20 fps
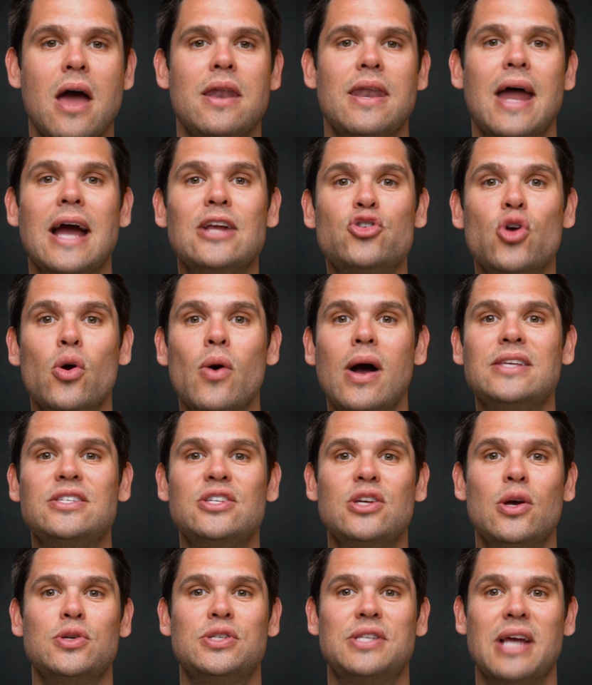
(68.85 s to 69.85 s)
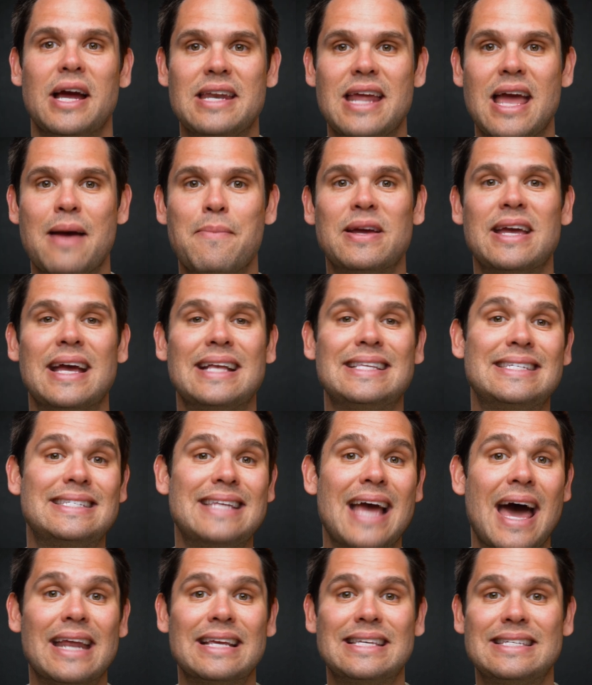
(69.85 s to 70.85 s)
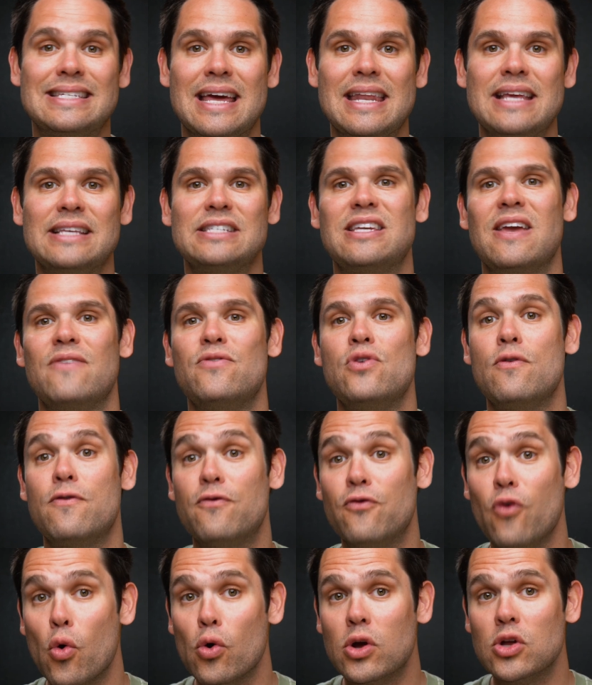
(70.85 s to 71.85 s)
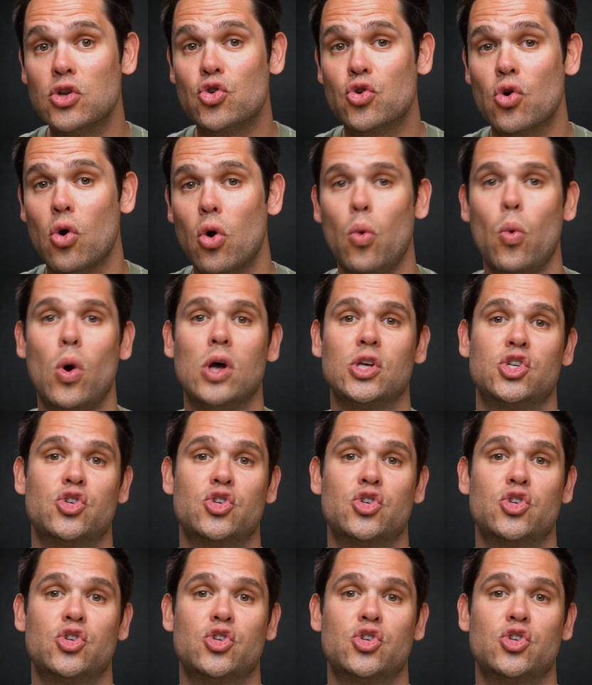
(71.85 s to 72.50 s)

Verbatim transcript: Nytro SEO's dynamic and static settings give you full control while